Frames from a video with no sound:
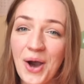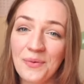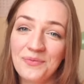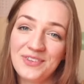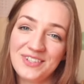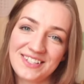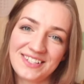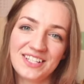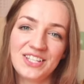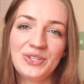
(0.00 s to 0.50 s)

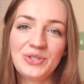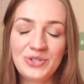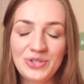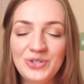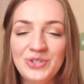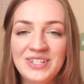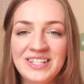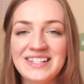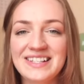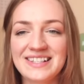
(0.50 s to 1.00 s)
Obviously, you
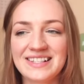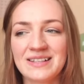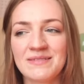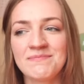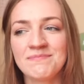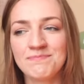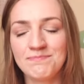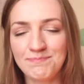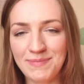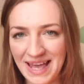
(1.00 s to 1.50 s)
do need
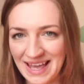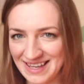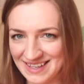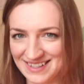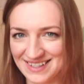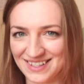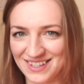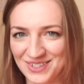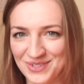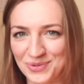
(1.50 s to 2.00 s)
some
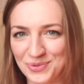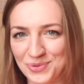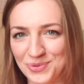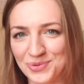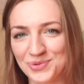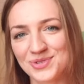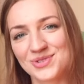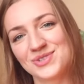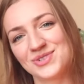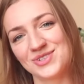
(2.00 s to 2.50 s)
basic
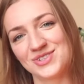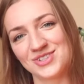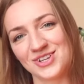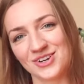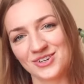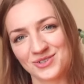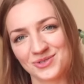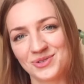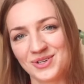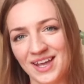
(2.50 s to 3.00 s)
tools to
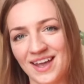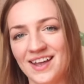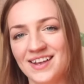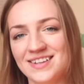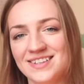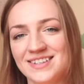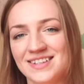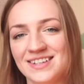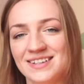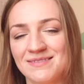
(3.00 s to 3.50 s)
start
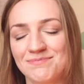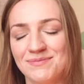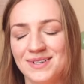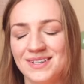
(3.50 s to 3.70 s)
creating,